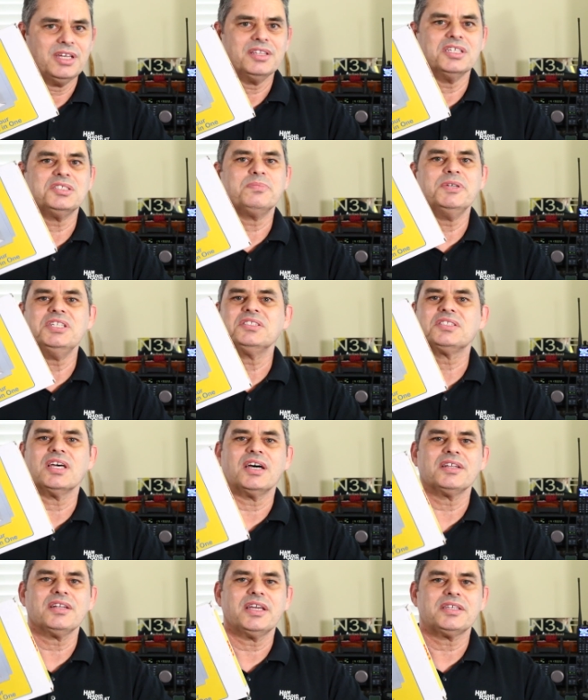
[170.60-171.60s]
This means
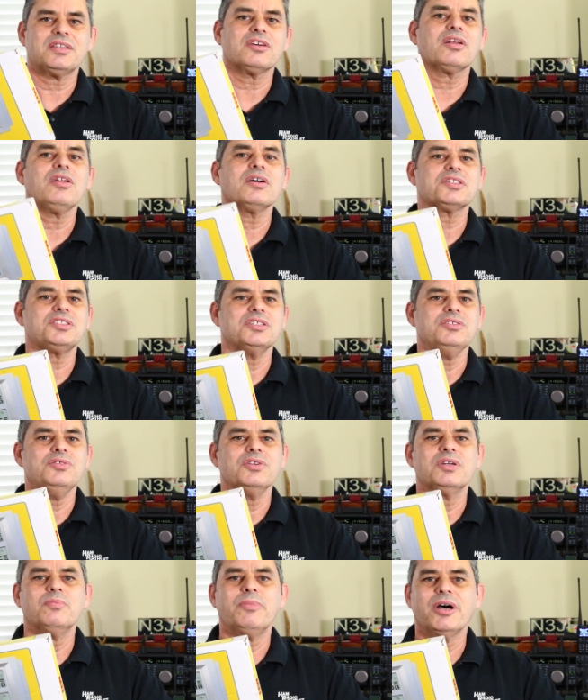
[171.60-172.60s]
that unlike the clocks that
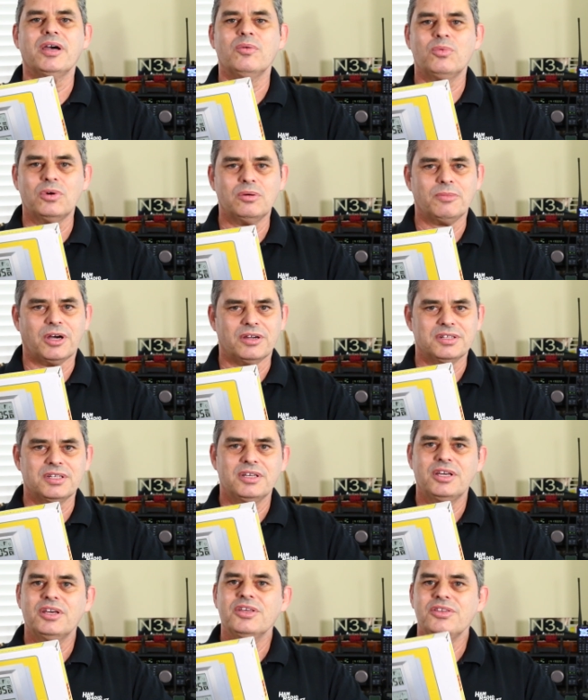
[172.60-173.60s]
you can buy at Walmart,
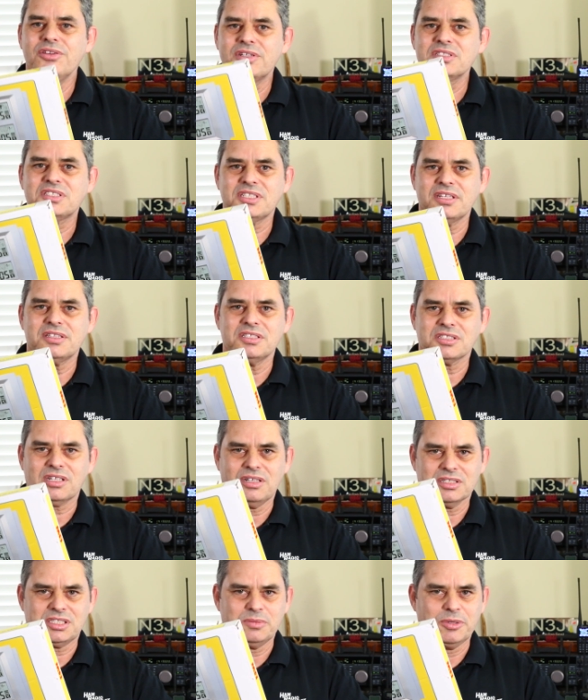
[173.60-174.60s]
you can set this
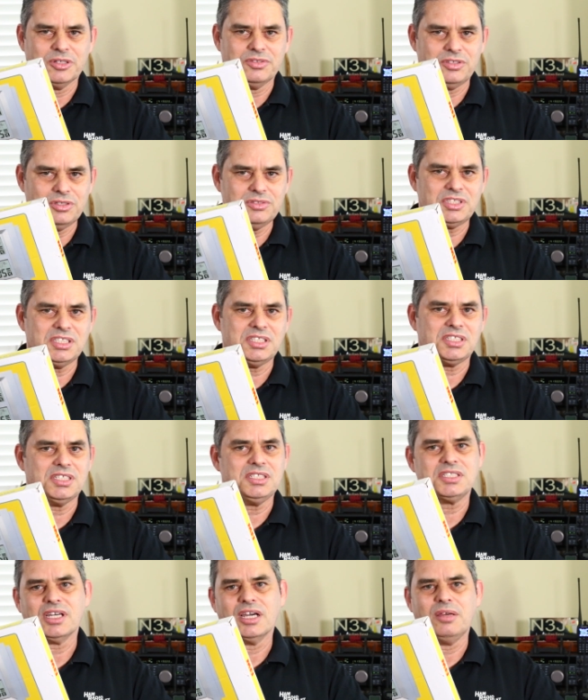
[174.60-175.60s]
clock to both
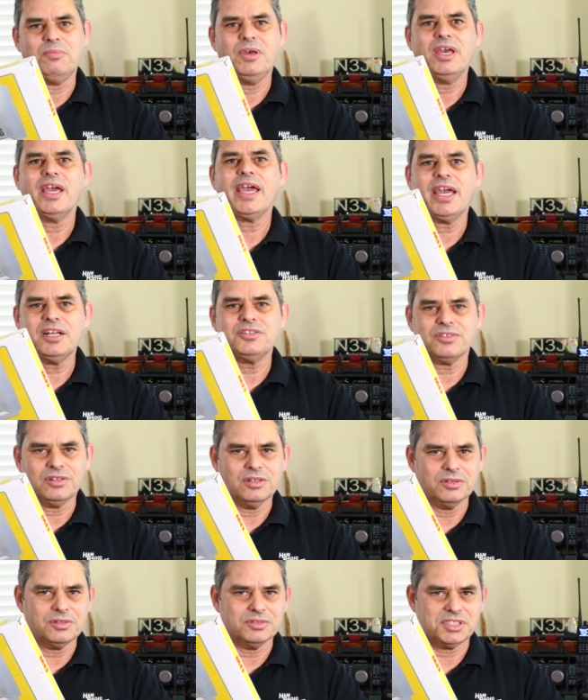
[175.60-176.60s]
UTC time and your
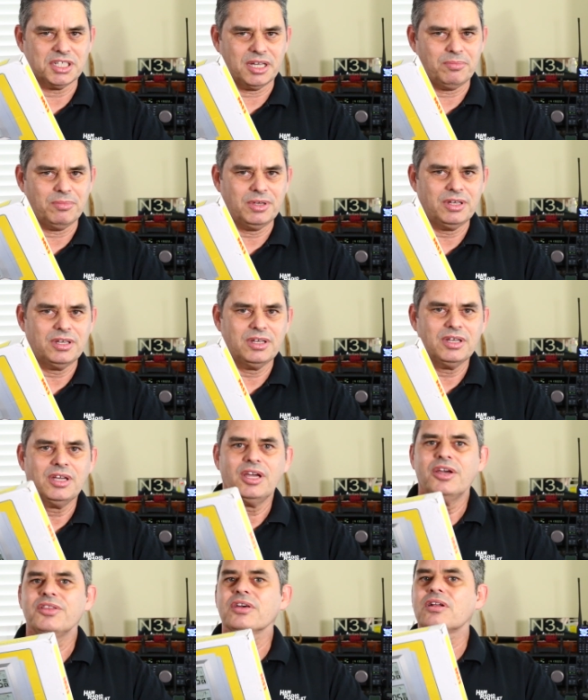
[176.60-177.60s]
local time.
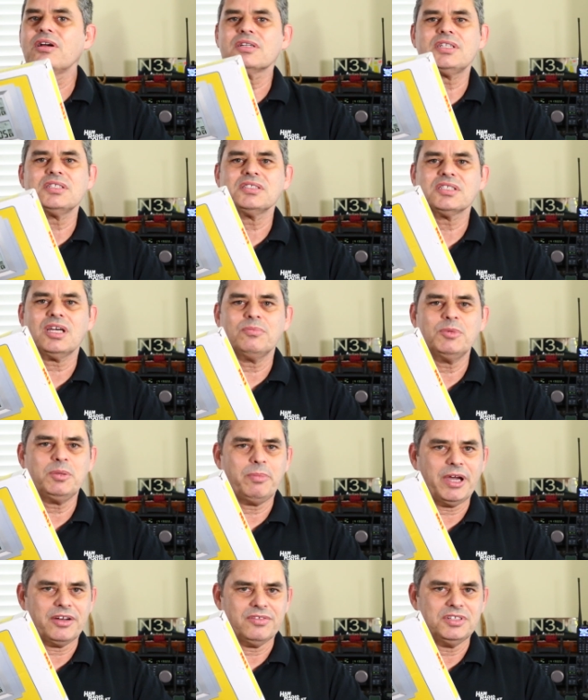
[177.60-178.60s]
The clock doesn't come
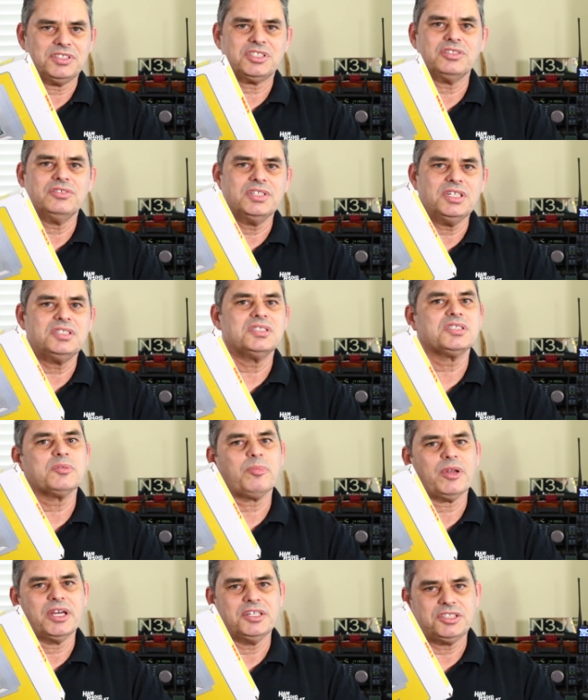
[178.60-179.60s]
with batteries, so you need to
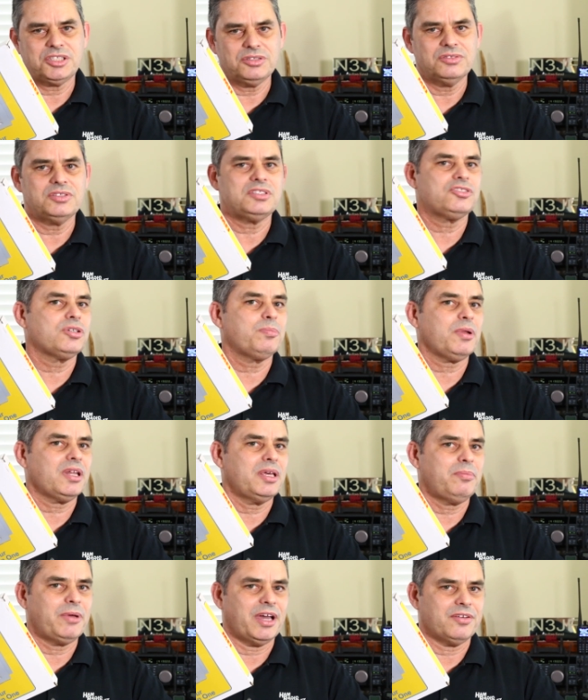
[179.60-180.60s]
supply two
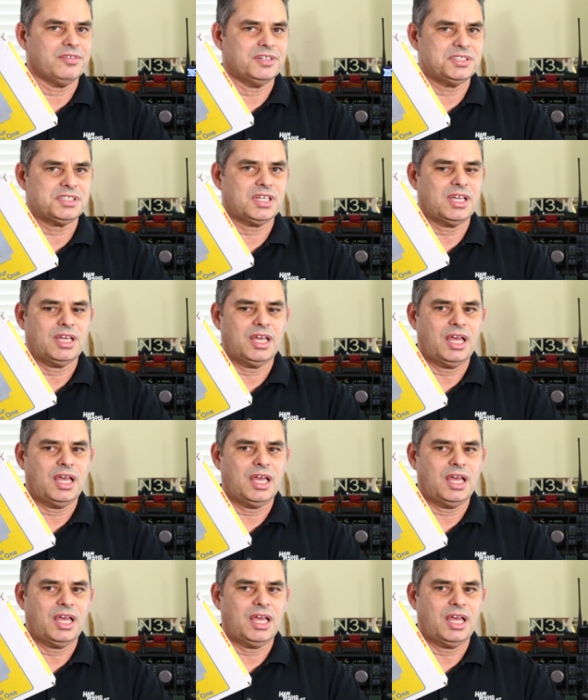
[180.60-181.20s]
AAA batteries.